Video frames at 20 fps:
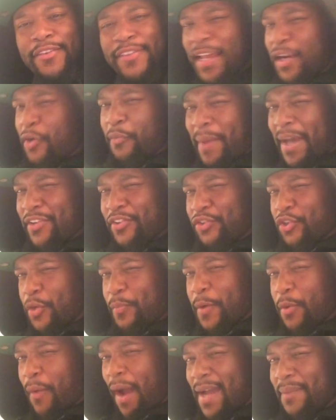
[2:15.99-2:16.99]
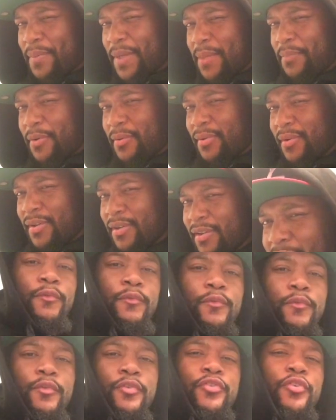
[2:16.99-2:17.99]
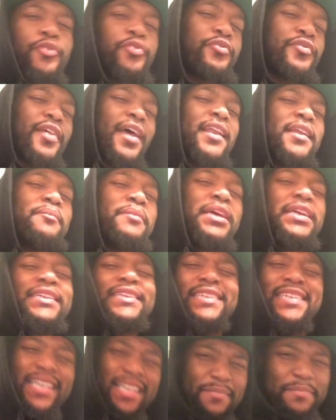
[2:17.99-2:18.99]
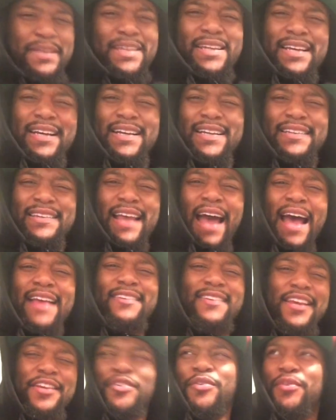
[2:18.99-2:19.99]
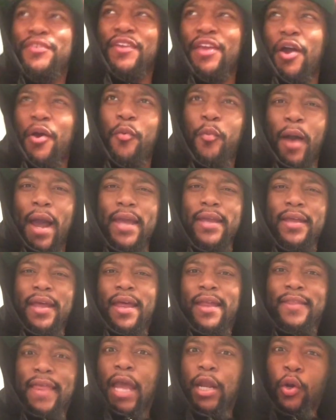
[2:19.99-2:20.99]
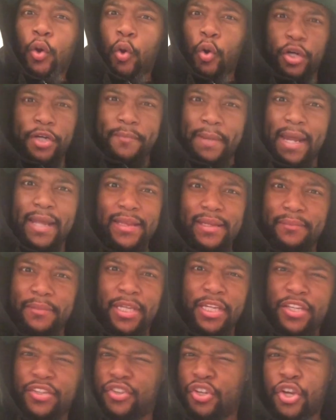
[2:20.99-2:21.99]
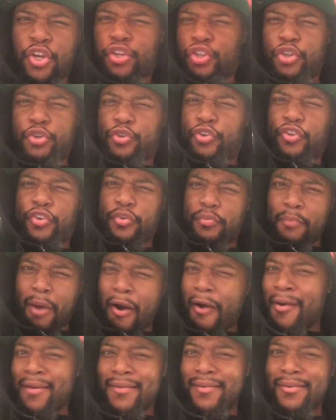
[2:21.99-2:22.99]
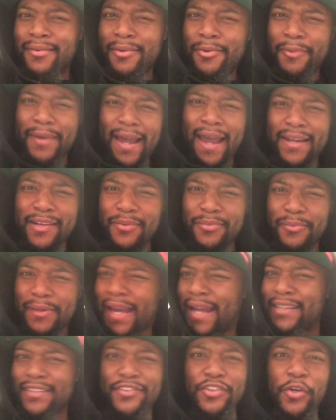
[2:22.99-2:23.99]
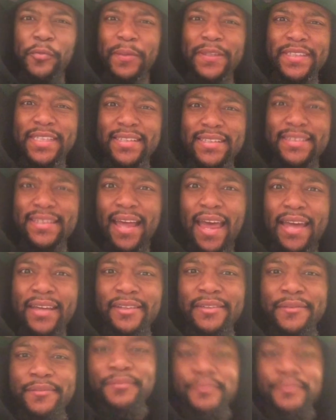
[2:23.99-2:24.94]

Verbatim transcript: They don't make stupid white people? So you're telling me just because I said you sound white, that automatically means you smart? What kind of stupid shit is that?